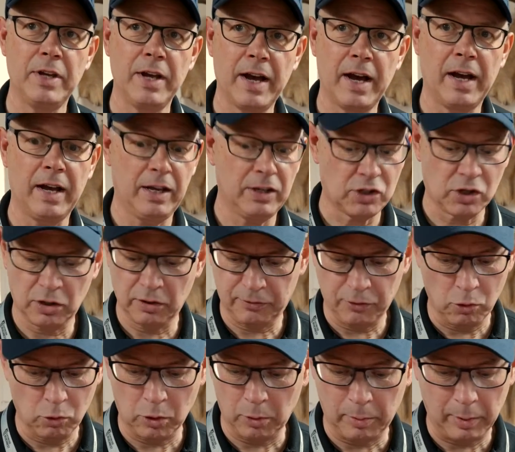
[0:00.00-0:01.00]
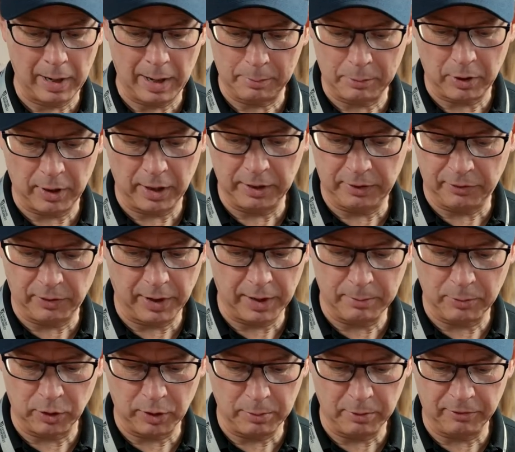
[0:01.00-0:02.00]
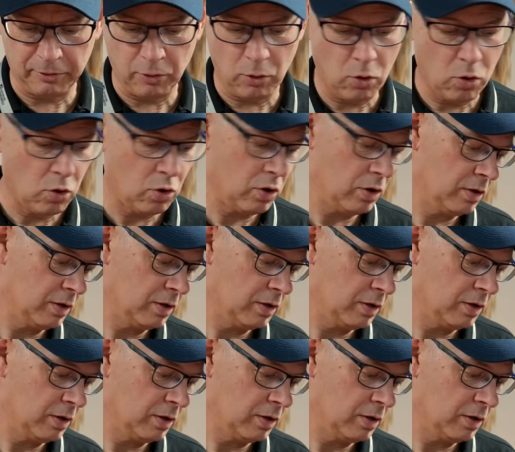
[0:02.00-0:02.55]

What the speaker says: Yeah, it's an affordable upgrade for anybody before.